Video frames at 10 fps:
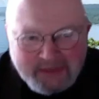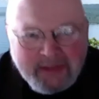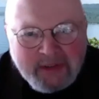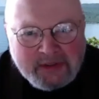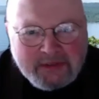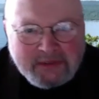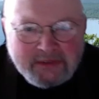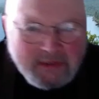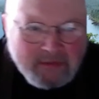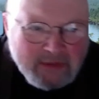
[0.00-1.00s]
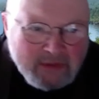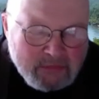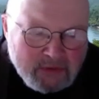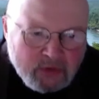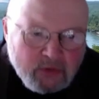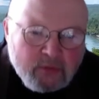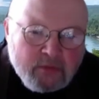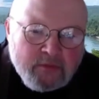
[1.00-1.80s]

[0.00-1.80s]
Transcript: endless, the stuff that we'll do.